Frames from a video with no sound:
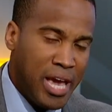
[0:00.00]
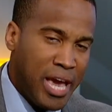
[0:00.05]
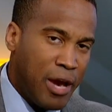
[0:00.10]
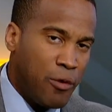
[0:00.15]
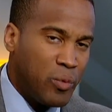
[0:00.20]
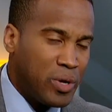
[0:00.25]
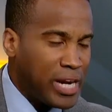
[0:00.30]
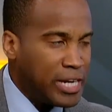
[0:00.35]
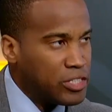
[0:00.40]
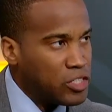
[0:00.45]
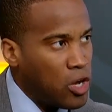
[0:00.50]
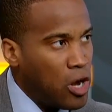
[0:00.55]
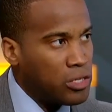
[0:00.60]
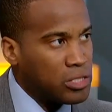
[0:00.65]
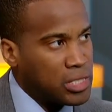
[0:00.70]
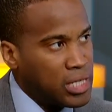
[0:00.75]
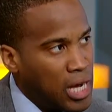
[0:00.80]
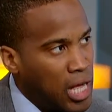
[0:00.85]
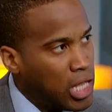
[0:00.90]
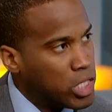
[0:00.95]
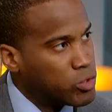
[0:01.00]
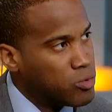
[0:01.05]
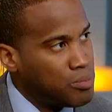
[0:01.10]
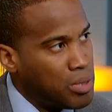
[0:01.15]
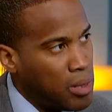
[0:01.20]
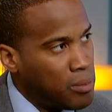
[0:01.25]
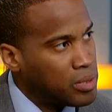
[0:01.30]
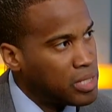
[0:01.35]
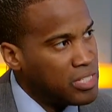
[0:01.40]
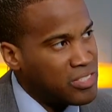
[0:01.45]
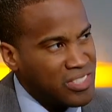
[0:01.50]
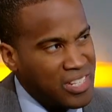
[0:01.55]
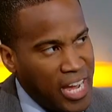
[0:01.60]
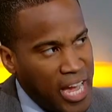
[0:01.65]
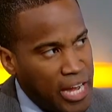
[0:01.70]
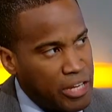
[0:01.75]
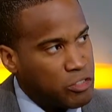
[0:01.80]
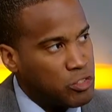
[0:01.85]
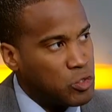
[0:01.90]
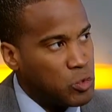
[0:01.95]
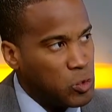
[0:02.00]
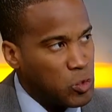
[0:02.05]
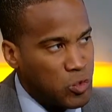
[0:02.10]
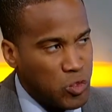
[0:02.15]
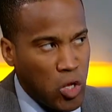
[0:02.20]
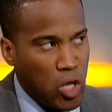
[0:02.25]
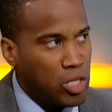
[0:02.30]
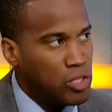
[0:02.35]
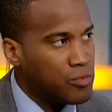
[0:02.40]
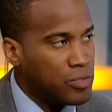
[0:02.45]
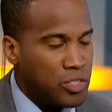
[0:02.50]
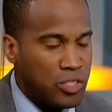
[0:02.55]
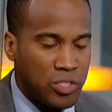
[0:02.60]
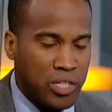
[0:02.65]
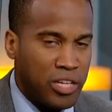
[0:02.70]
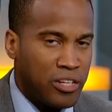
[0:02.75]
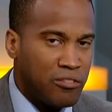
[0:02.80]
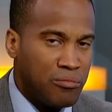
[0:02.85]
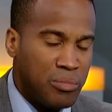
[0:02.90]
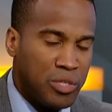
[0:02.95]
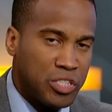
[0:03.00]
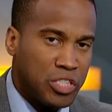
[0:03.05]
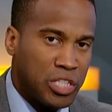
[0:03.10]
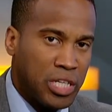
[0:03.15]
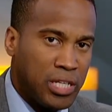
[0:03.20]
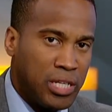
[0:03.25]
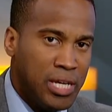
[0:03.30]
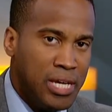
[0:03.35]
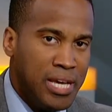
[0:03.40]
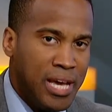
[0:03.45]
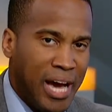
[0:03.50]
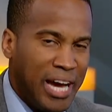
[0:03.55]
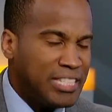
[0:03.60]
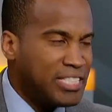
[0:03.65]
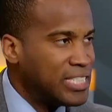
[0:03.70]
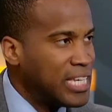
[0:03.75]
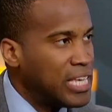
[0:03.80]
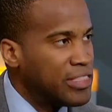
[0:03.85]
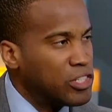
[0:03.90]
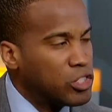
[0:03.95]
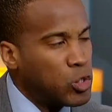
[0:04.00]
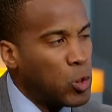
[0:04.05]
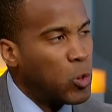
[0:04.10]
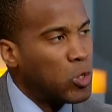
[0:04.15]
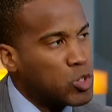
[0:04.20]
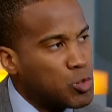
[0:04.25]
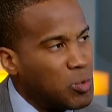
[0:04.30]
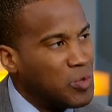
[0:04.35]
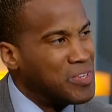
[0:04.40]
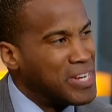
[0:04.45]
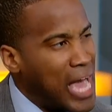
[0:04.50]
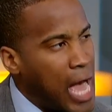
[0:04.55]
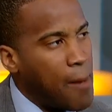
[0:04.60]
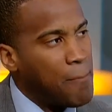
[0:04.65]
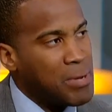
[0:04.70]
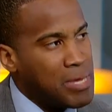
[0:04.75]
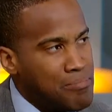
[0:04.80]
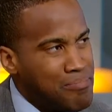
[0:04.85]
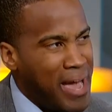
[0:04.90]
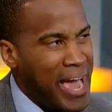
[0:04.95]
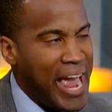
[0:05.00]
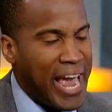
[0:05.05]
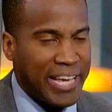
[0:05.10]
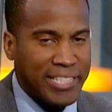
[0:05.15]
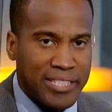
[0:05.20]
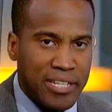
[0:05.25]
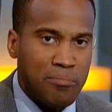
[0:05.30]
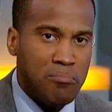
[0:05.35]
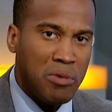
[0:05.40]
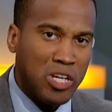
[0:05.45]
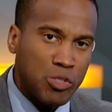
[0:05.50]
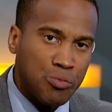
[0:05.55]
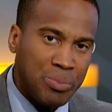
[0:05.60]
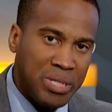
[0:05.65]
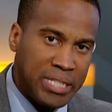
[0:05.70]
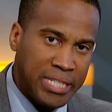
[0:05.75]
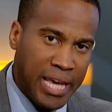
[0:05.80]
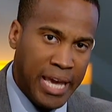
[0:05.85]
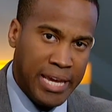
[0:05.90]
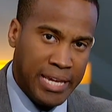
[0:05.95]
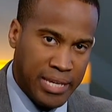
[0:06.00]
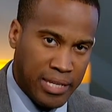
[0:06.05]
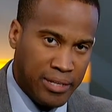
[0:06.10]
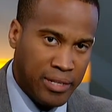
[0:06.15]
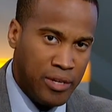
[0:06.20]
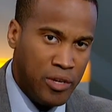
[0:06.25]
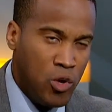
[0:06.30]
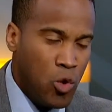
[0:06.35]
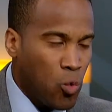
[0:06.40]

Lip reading: And when I talk to college Republicans and high schoolers all over the state of Michigan, I say the torch will not be passed. It must be taken.